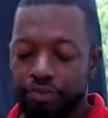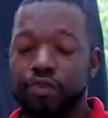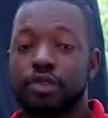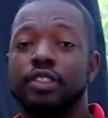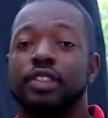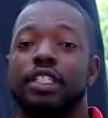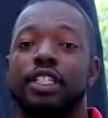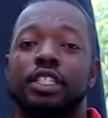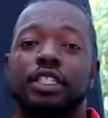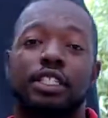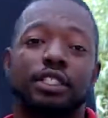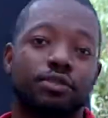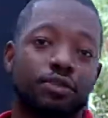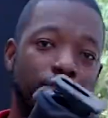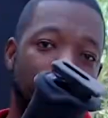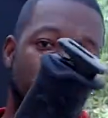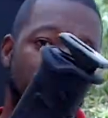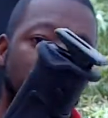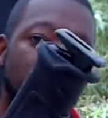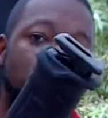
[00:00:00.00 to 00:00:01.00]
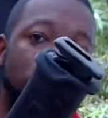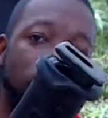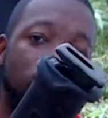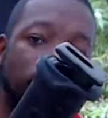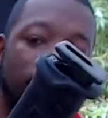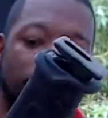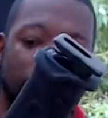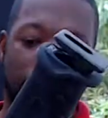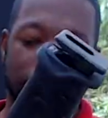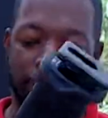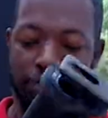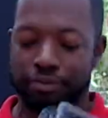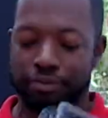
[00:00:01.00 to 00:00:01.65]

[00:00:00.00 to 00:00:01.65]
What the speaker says: This is for the construction.